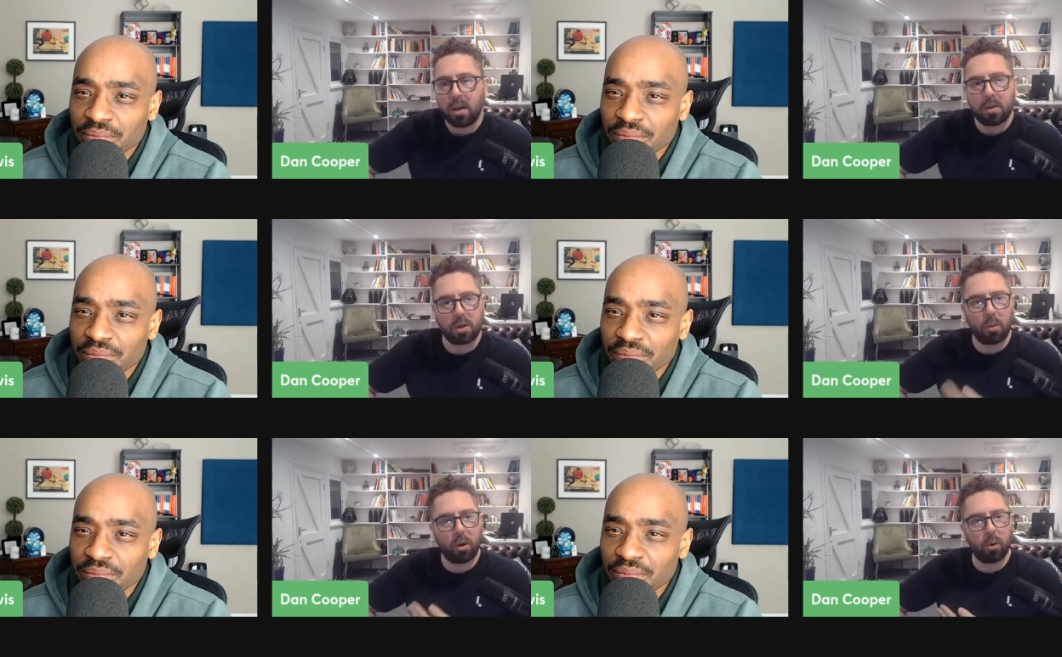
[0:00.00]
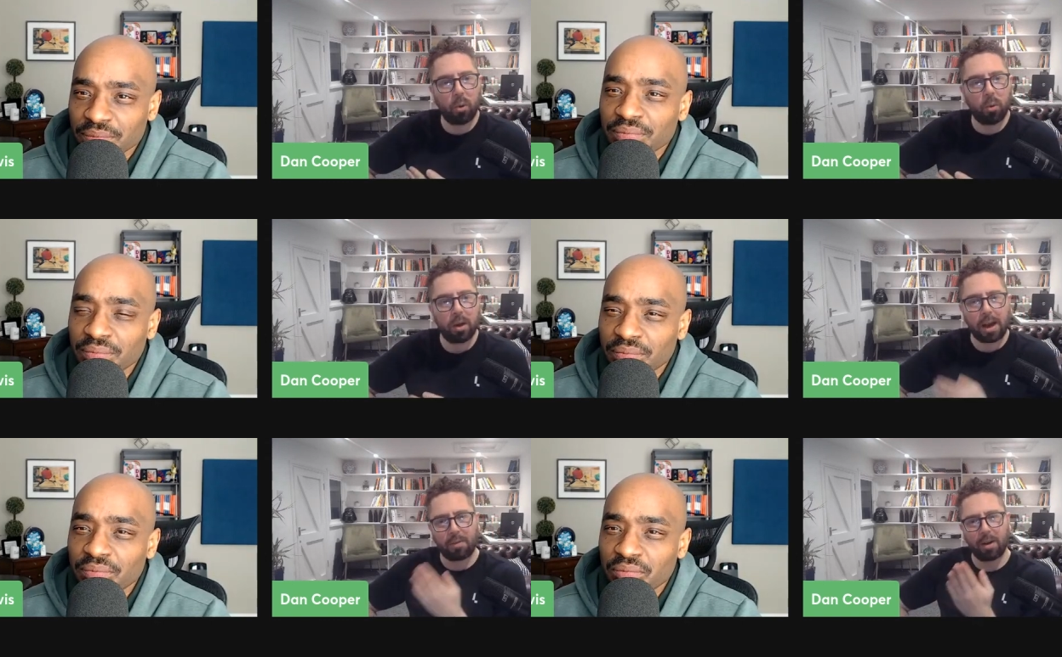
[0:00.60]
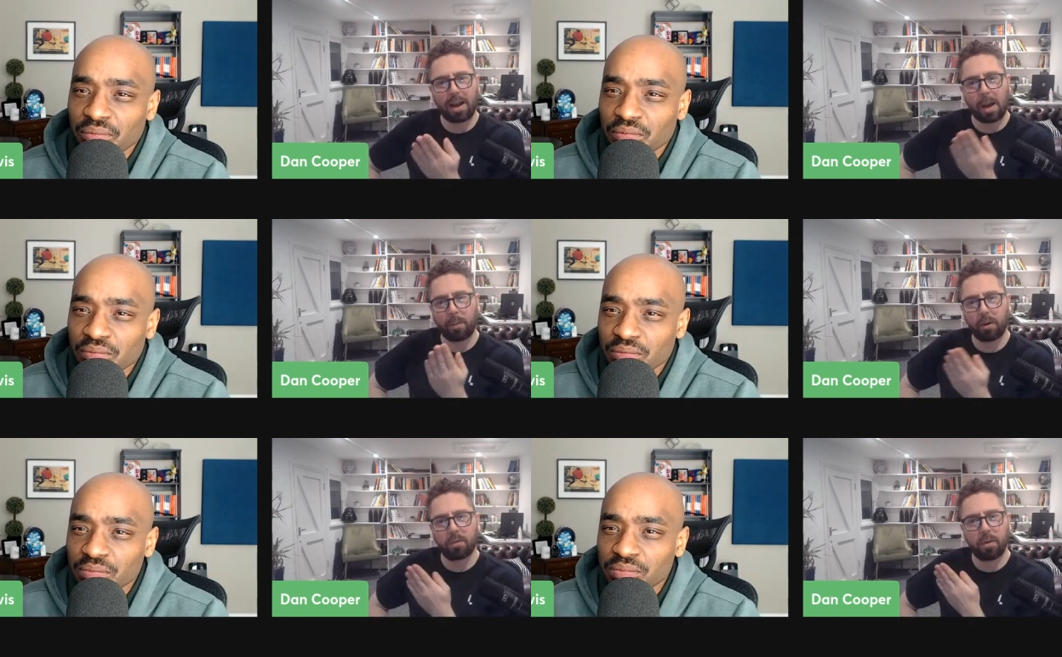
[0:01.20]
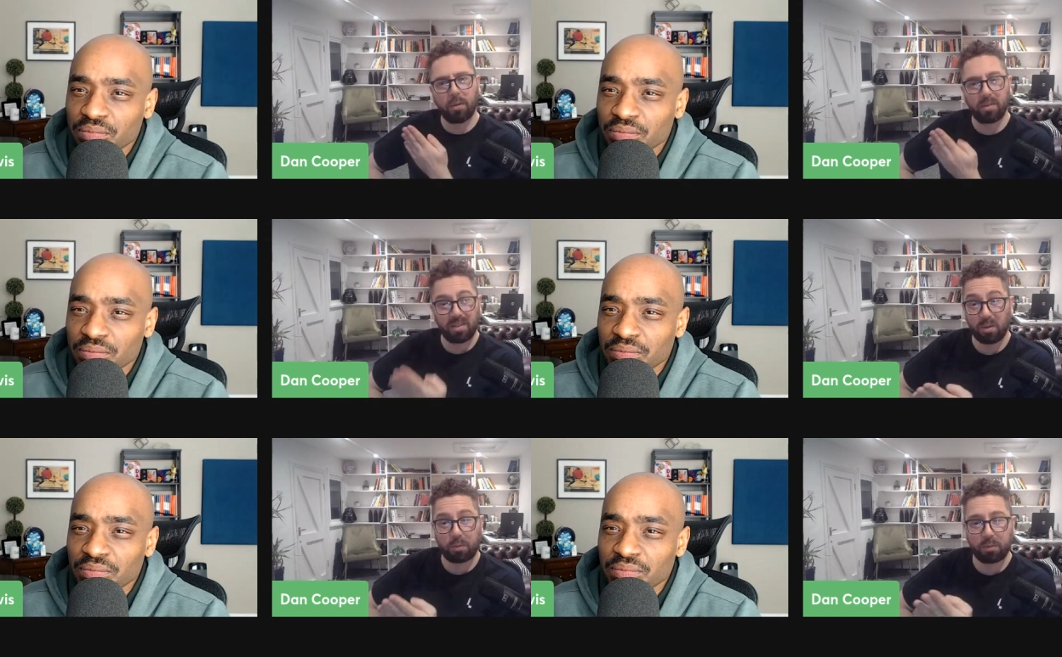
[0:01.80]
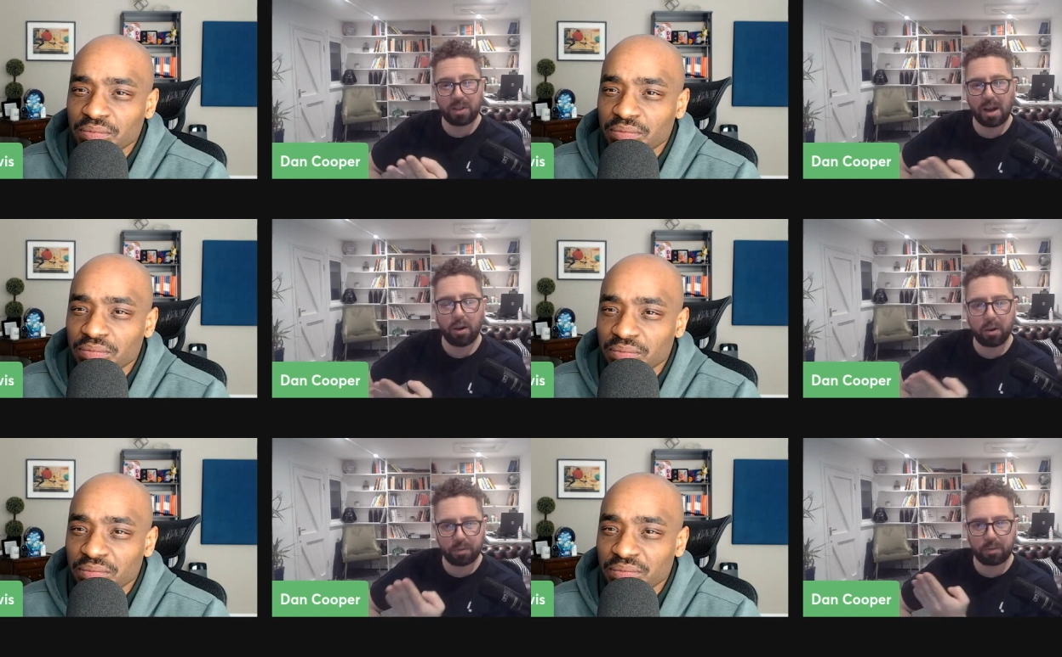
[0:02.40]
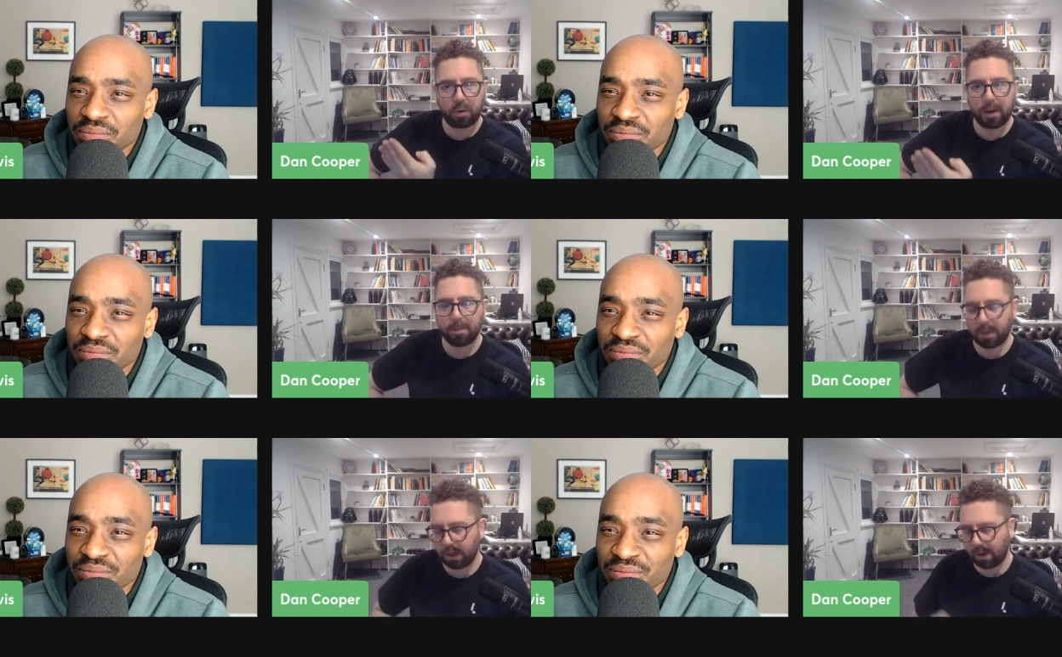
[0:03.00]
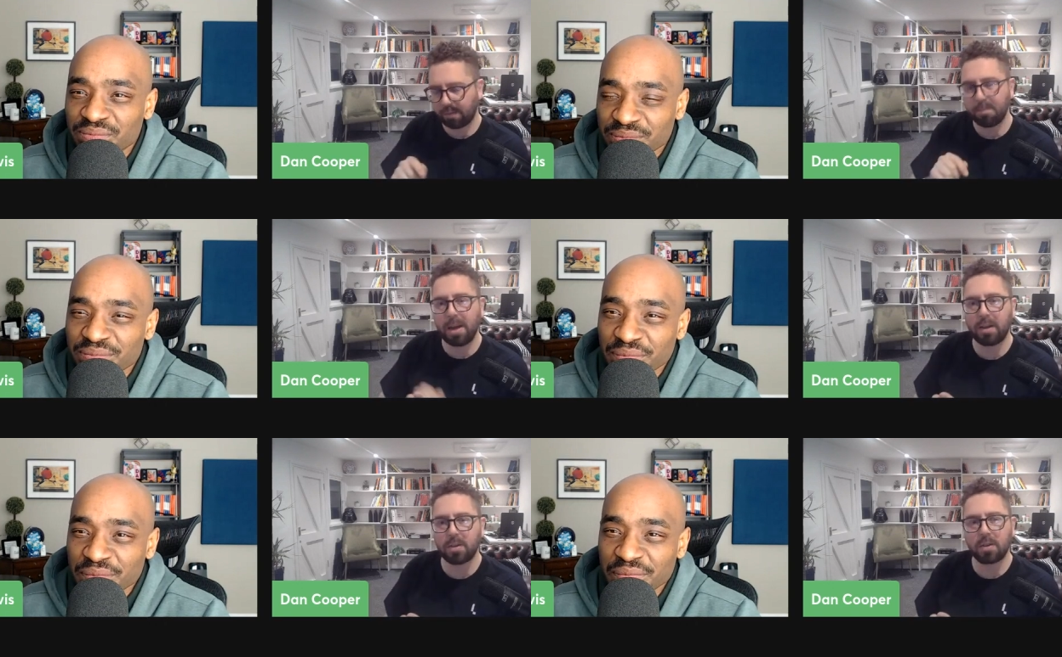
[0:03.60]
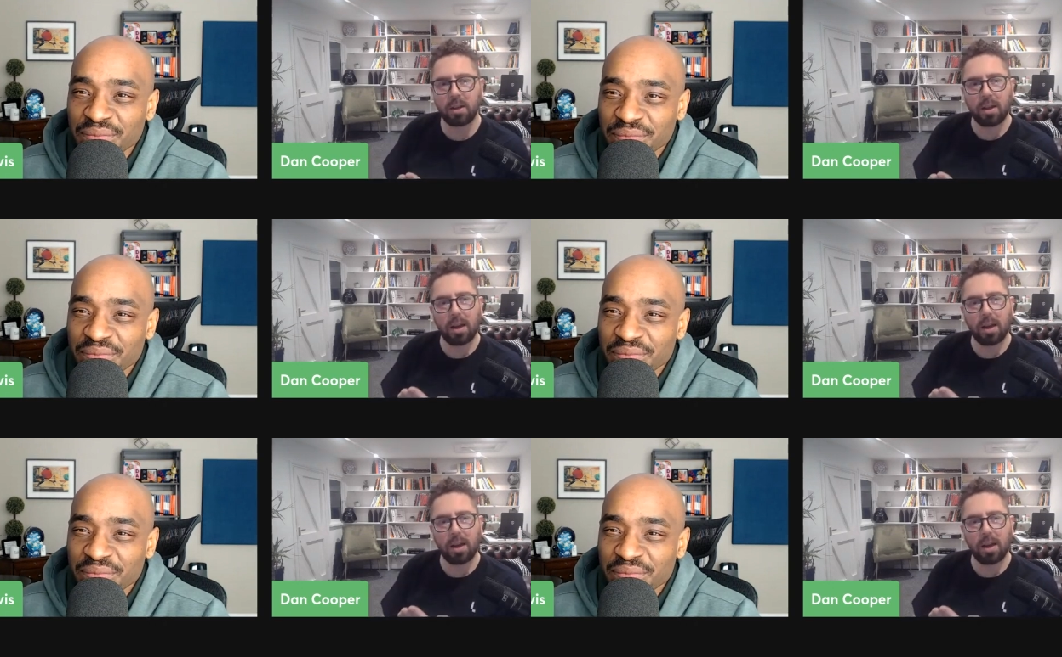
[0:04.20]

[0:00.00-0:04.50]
Speaker 1: So we'll all have a little app on our phone, download for free, and it'll have it minutes.